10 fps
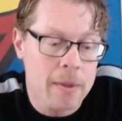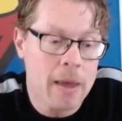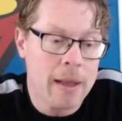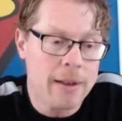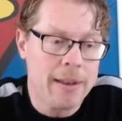
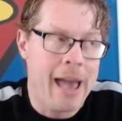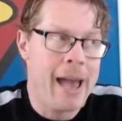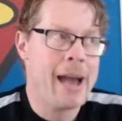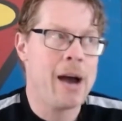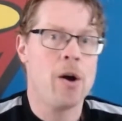
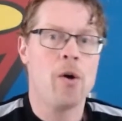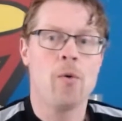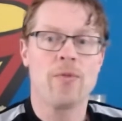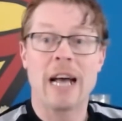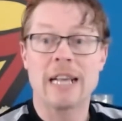Now,
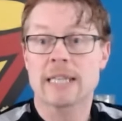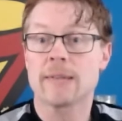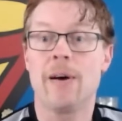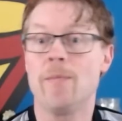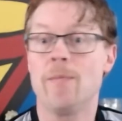that's
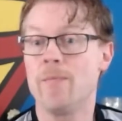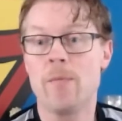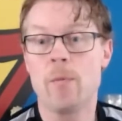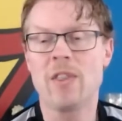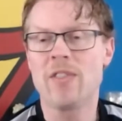
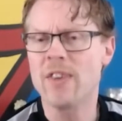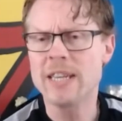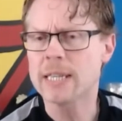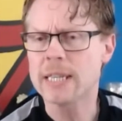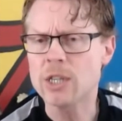with Venus
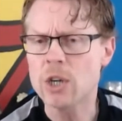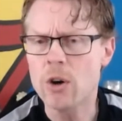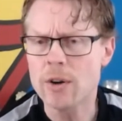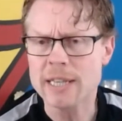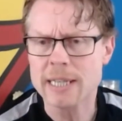in
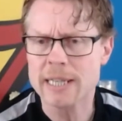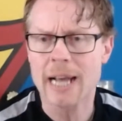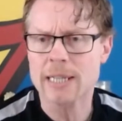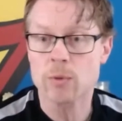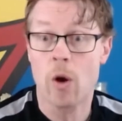Taurus, that's
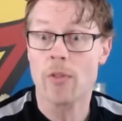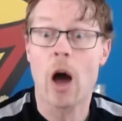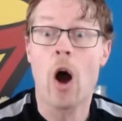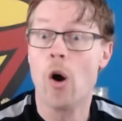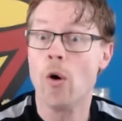what the
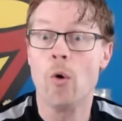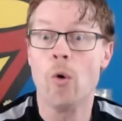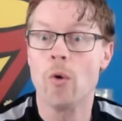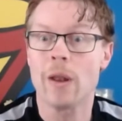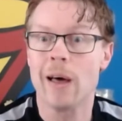whole